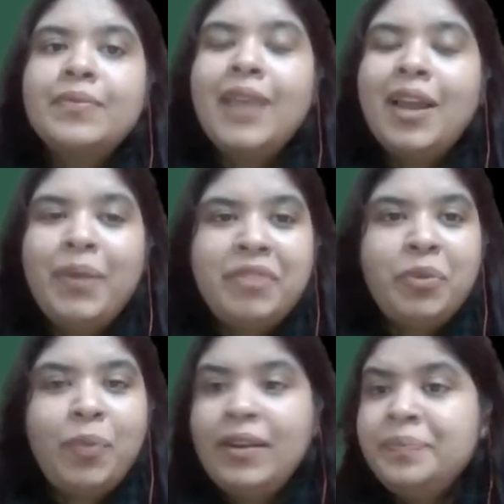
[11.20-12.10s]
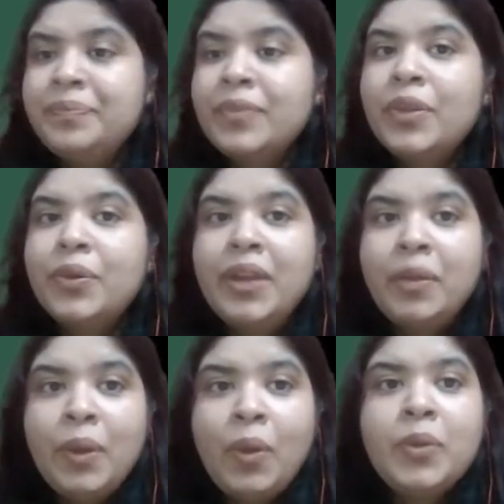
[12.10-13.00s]
Hello everyone. Today
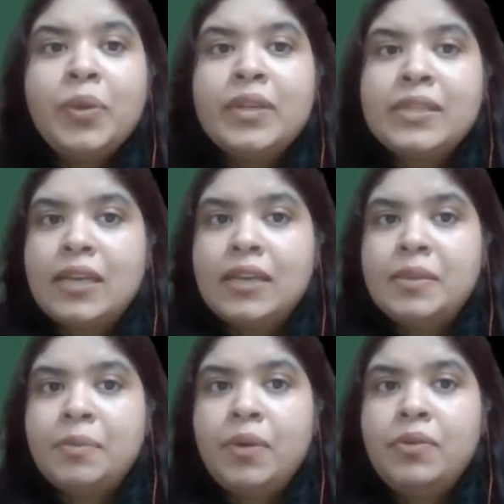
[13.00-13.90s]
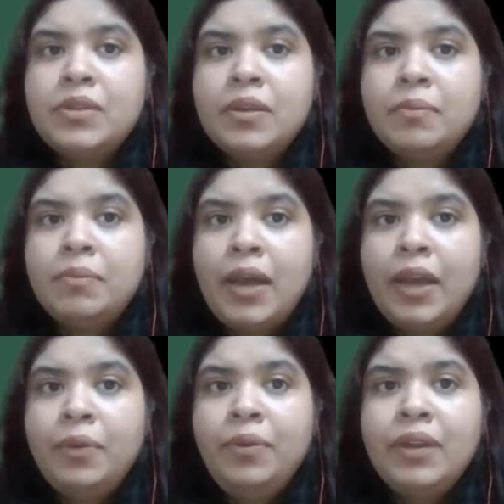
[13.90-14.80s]
we're going to discuss about
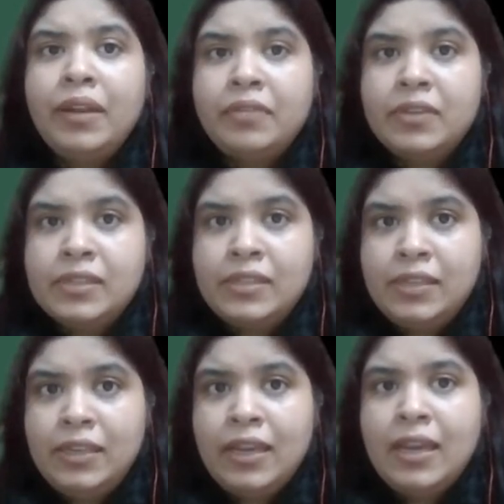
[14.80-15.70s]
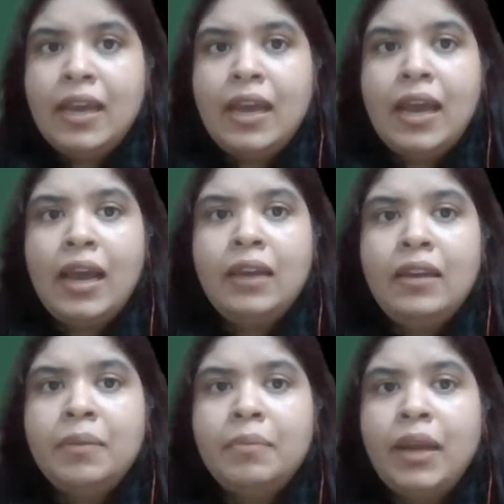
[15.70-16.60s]
biodiversity
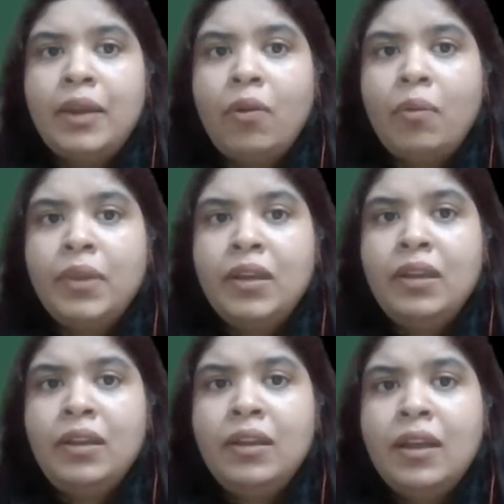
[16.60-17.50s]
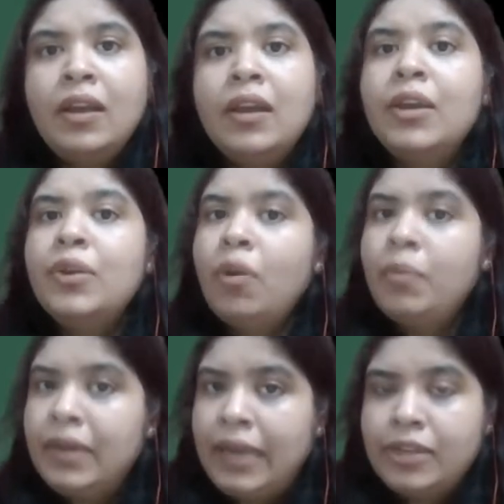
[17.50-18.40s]
and binomial
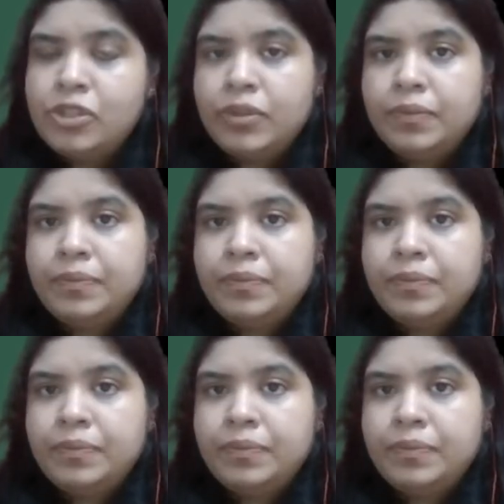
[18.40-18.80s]
nomenclature.